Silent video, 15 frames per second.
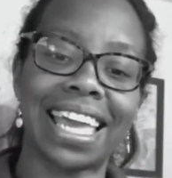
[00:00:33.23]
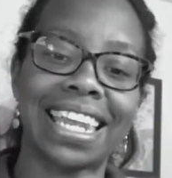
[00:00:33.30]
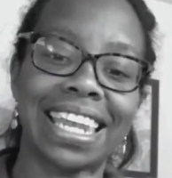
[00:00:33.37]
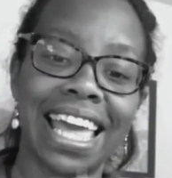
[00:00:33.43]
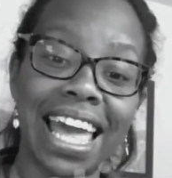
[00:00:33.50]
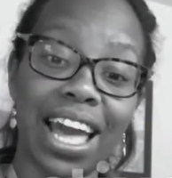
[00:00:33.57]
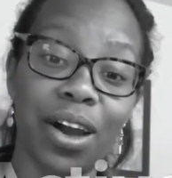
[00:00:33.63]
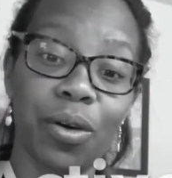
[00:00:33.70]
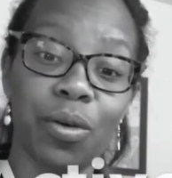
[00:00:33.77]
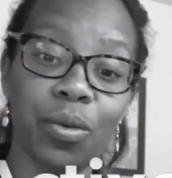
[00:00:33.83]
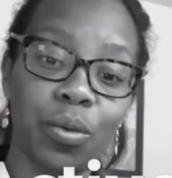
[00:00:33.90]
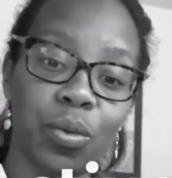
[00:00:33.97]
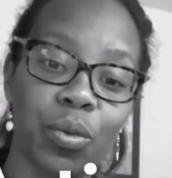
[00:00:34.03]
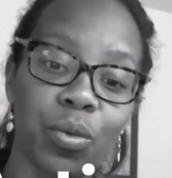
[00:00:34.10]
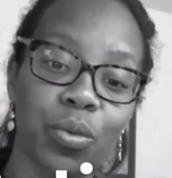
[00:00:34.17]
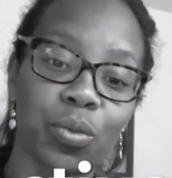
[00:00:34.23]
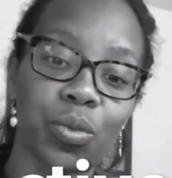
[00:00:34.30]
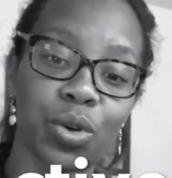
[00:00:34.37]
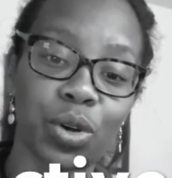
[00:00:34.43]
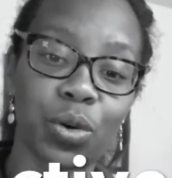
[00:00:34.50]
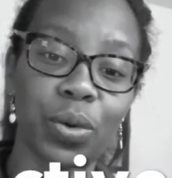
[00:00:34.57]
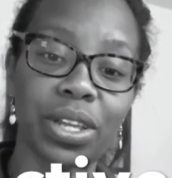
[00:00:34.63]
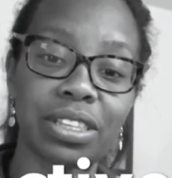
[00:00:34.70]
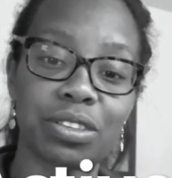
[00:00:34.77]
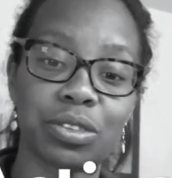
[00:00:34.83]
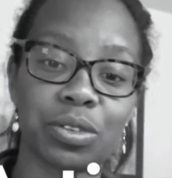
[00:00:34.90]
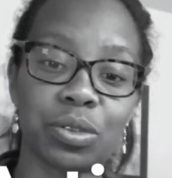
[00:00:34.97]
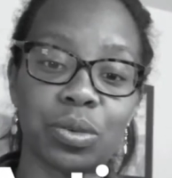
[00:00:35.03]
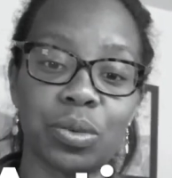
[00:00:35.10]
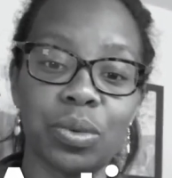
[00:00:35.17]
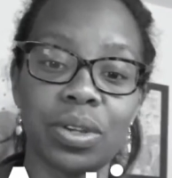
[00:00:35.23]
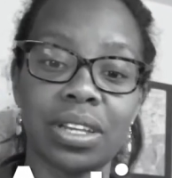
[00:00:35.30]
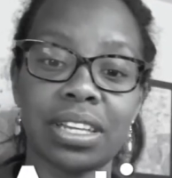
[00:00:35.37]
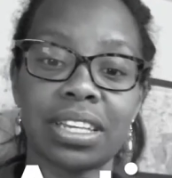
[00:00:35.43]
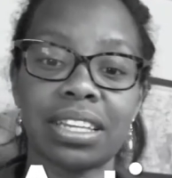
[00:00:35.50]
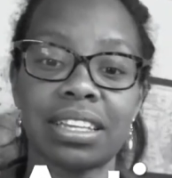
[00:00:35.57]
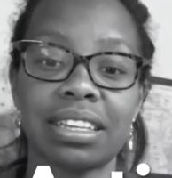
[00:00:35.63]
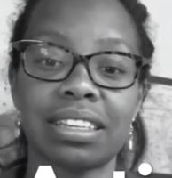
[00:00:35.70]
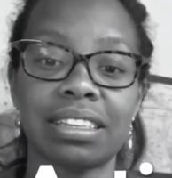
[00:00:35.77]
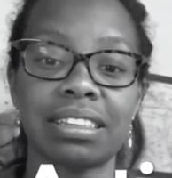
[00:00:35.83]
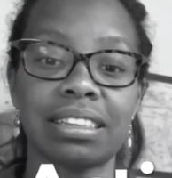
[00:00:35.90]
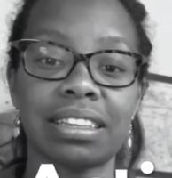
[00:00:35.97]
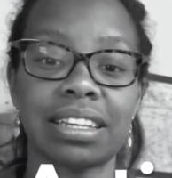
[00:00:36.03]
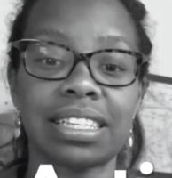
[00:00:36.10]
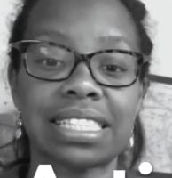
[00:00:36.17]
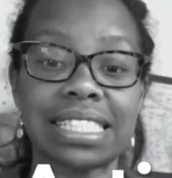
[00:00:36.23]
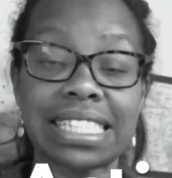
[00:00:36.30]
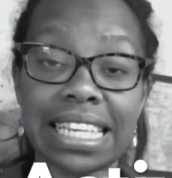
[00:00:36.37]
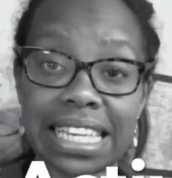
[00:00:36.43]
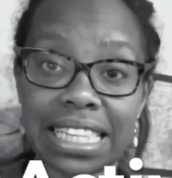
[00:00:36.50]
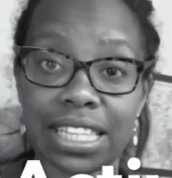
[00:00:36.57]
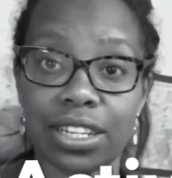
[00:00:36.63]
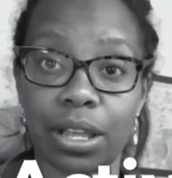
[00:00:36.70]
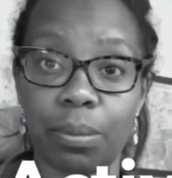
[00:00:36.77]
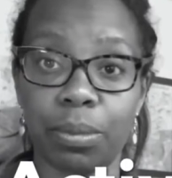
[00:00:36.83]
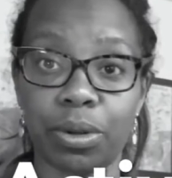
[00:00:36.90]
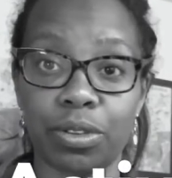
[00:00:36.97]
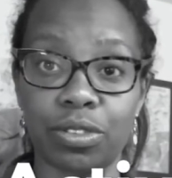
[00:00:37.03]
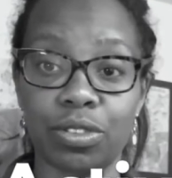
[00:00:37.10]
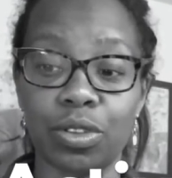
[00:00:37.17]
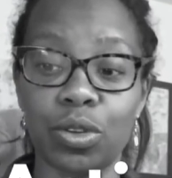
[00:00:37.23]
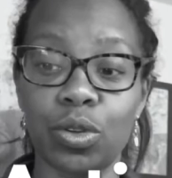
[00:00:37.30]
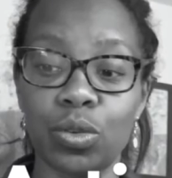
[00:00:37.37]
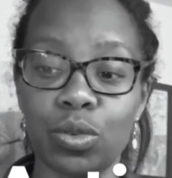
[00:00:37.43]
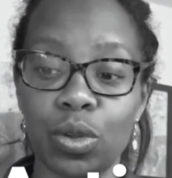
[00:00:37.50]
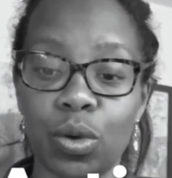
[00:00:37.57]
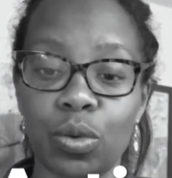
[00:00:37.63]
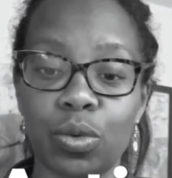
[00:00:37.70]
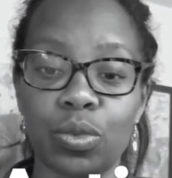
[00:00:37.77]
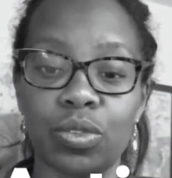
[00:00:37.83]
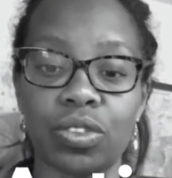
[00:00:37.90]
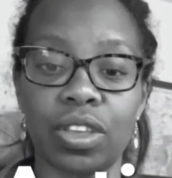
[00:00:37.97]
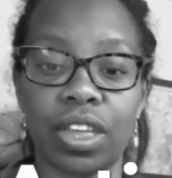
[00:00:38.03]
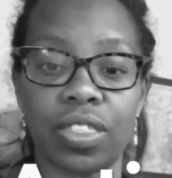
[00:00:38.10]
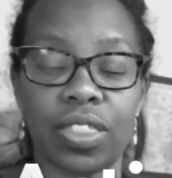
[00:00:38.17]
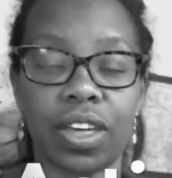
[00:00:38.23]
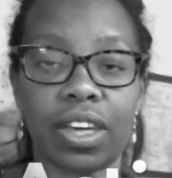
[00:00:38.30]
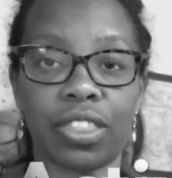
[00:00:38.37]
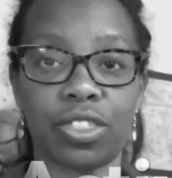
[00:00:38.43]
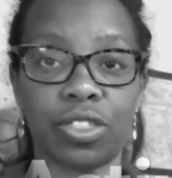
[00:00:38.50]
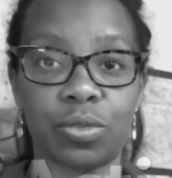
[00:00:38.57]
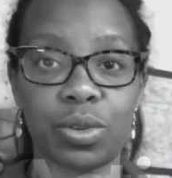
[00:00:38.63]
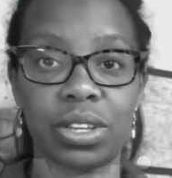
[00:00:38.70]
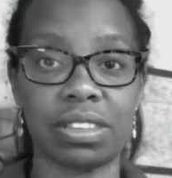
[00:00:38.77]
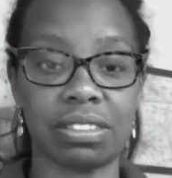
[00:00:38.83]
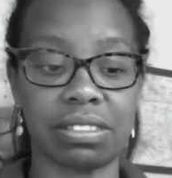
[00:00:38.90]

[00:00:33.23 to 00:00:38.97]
Now, we're going to sing the numbers. Who knows the 3s